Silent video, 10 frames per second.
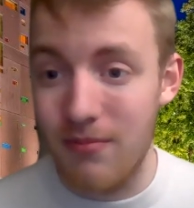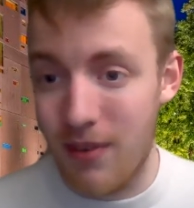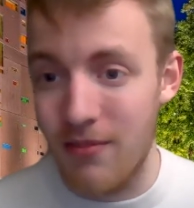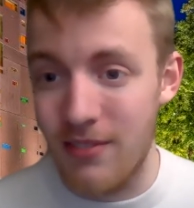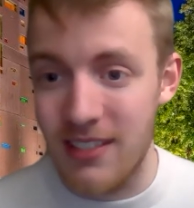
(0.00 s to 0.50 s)

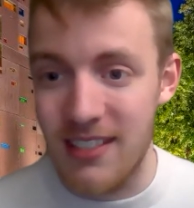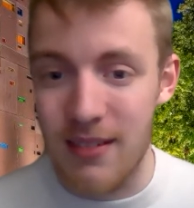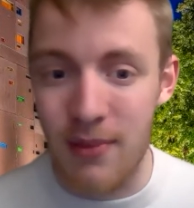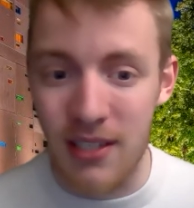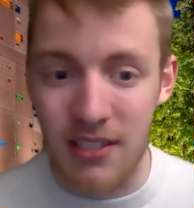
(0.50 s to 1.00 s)
obviously did
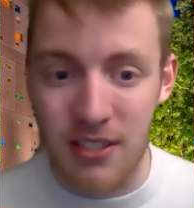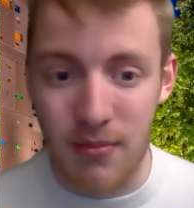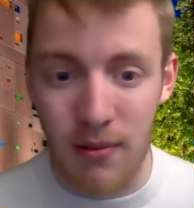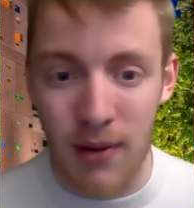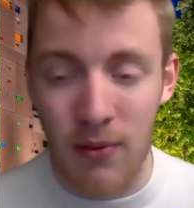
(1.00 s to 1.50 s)
my
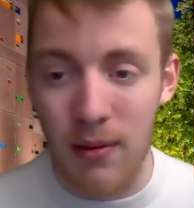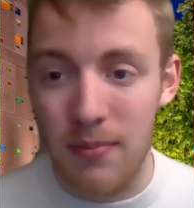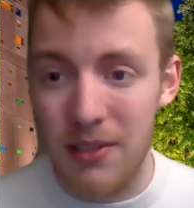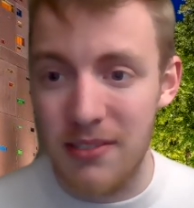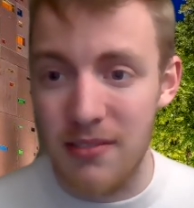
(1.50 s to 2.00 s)
internship remotely
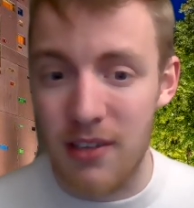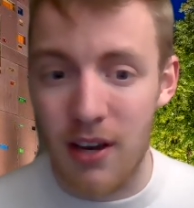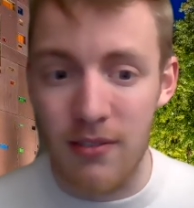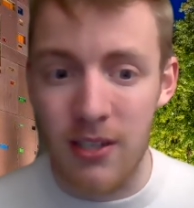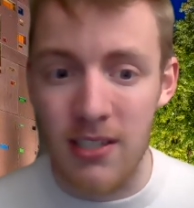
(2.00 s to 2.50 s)
because of
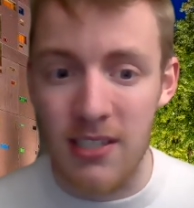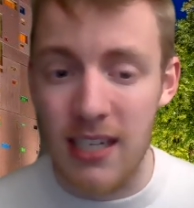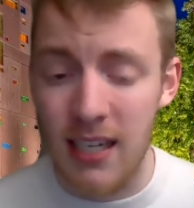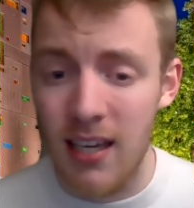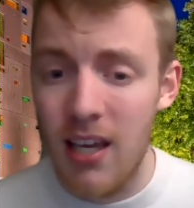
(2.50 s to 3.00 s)

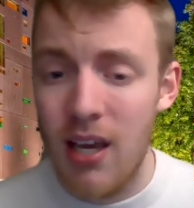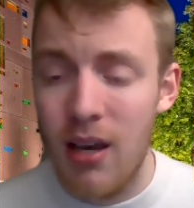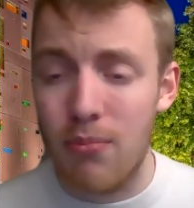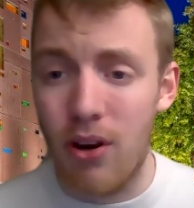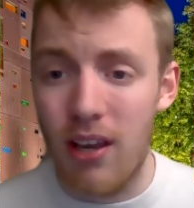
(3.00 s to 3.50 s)
COVID-19.
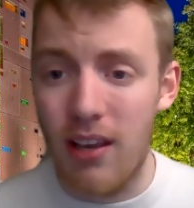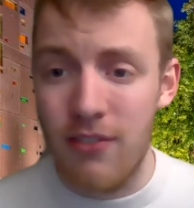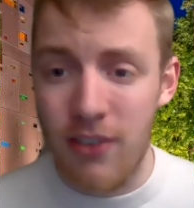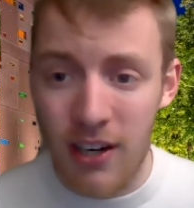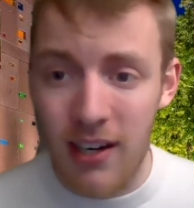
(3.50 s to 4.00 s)
But
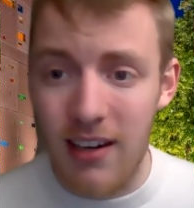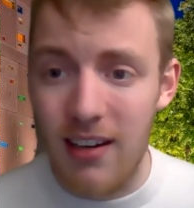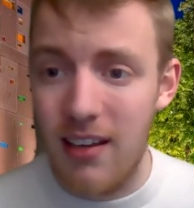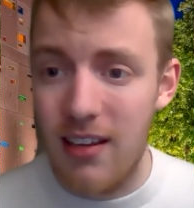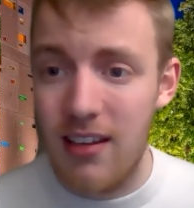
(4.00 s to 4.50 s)
if you're
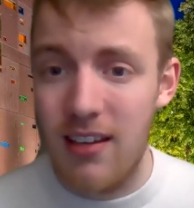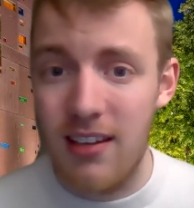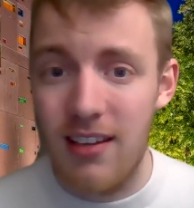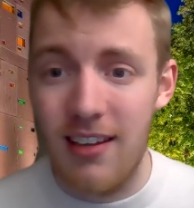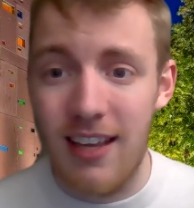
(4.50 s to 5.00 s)

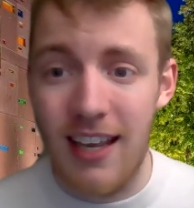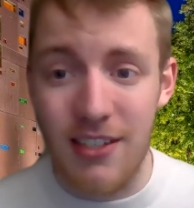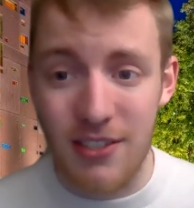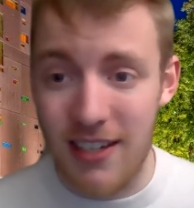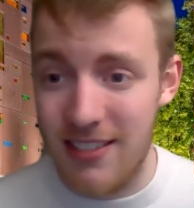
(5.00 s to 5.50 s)

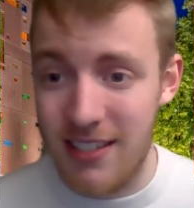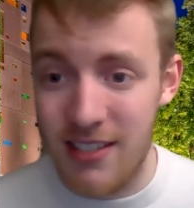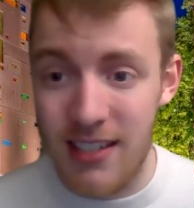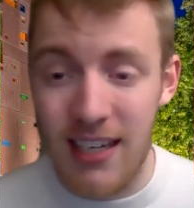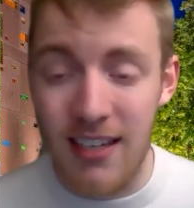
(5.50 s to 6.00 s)
interested
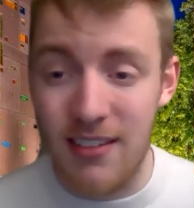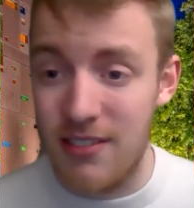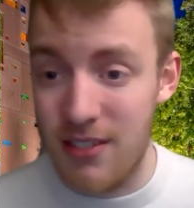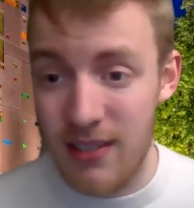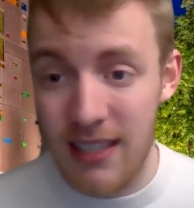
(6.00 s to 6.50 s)
in either
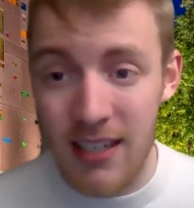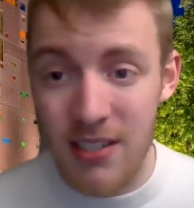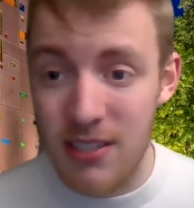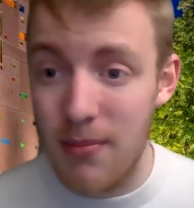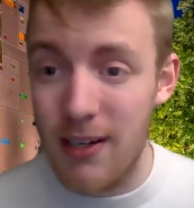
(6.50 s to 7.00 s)
doing the
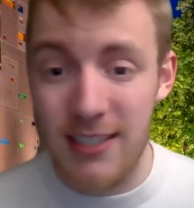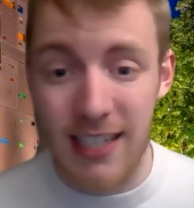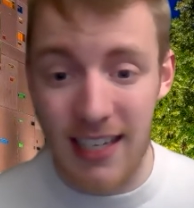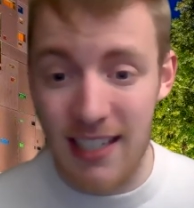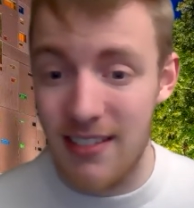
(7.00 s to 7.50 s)
internship or
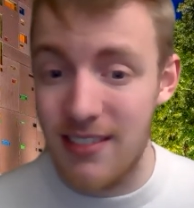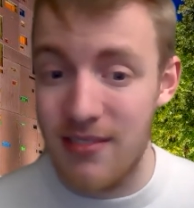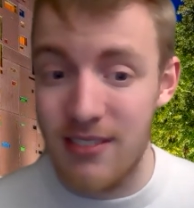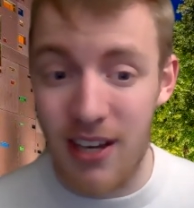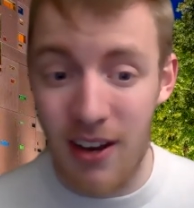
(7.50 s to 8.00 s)
taking a
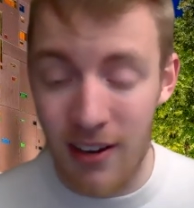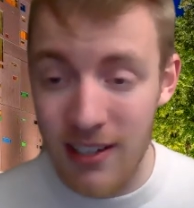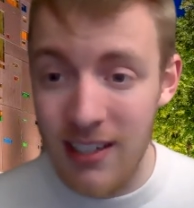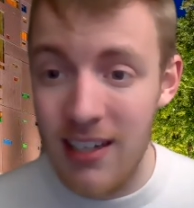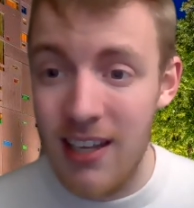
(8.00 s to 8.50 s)
student
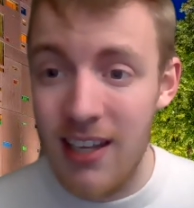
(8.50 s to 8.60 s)
on,